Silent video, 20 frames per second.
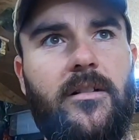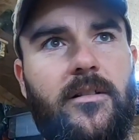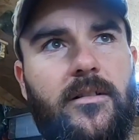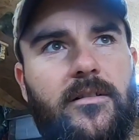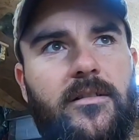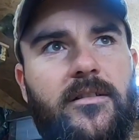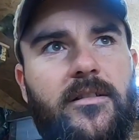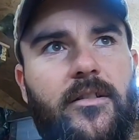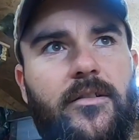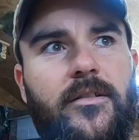
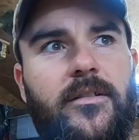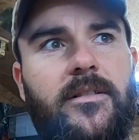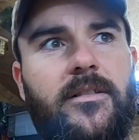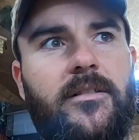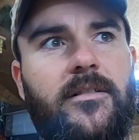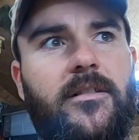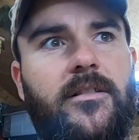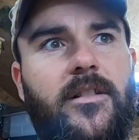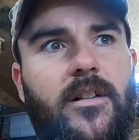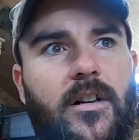
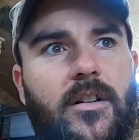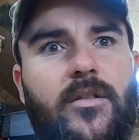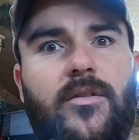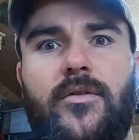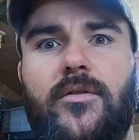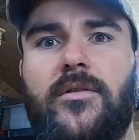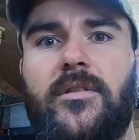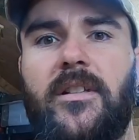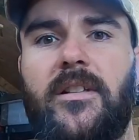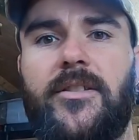certain
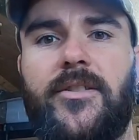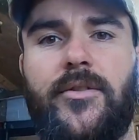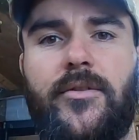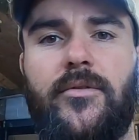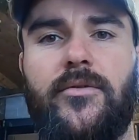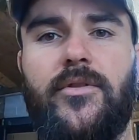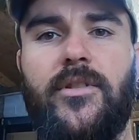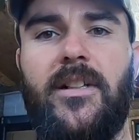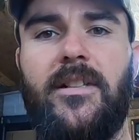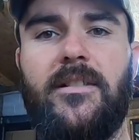colors that you're
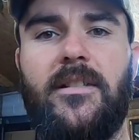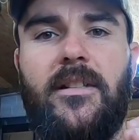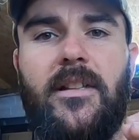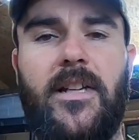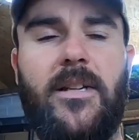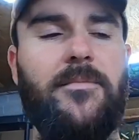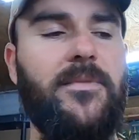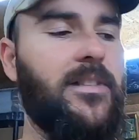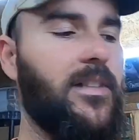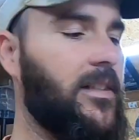trying to
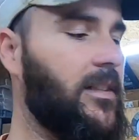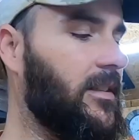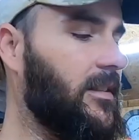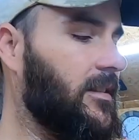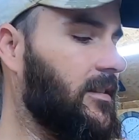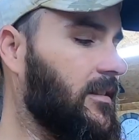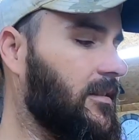laminate,